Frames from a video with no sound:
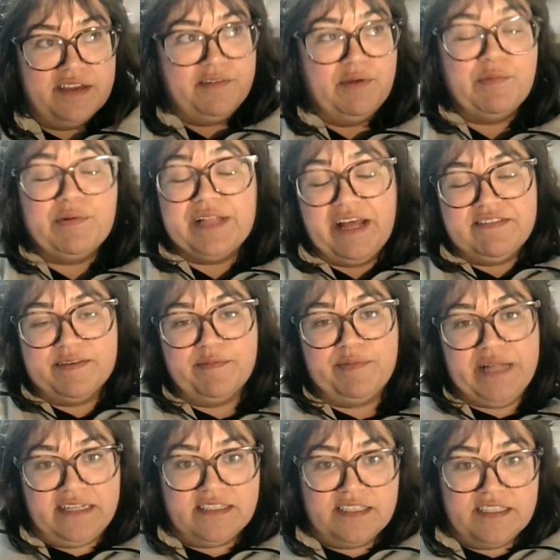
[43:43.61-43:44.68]
We will have some
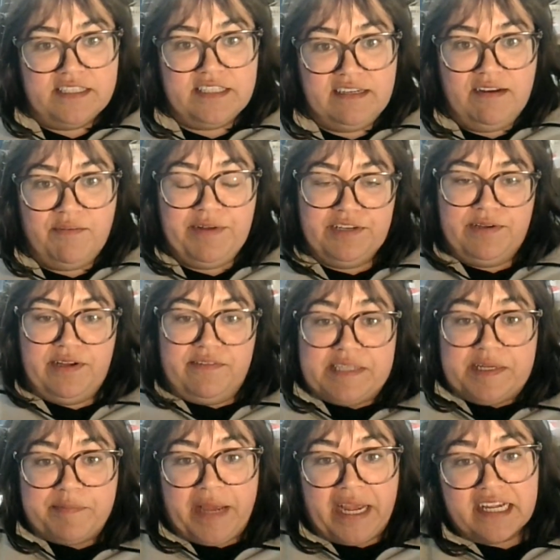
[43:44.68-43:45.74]
plants this year, and we do have
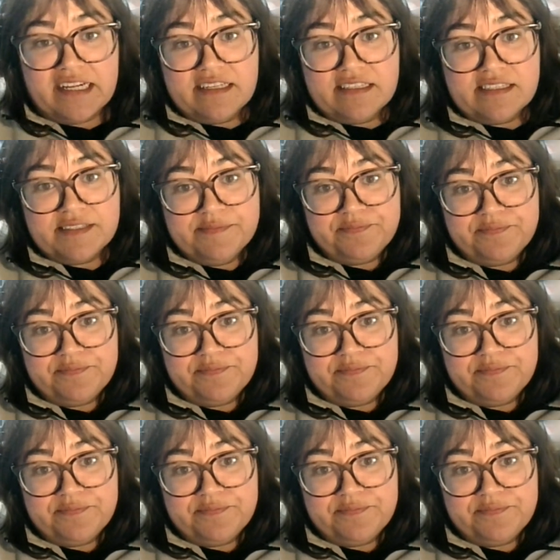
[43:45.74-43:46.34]
seed packets.